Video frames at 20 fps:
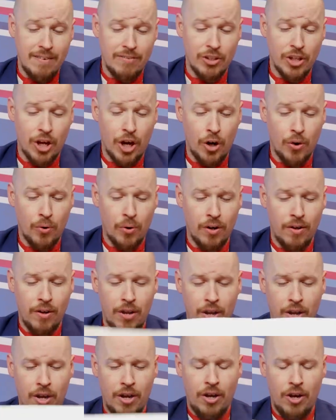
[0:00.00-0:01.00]
even though
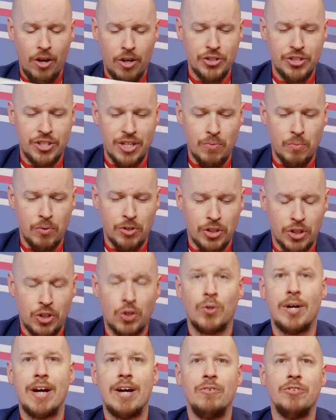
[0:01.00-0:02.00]
Austin was
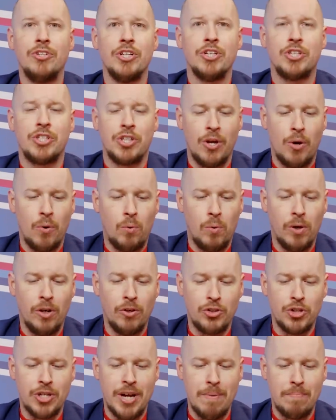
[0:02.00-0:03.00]
crowned as
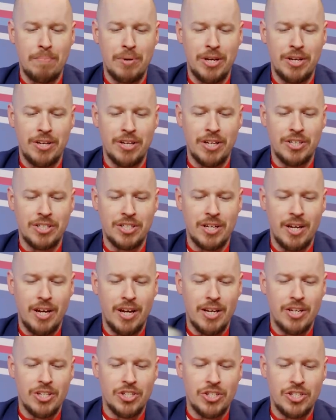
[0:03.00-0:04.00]
world champion at
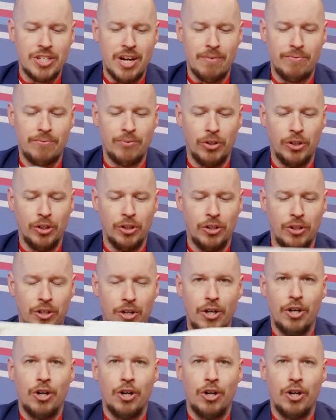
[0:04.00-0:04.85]
several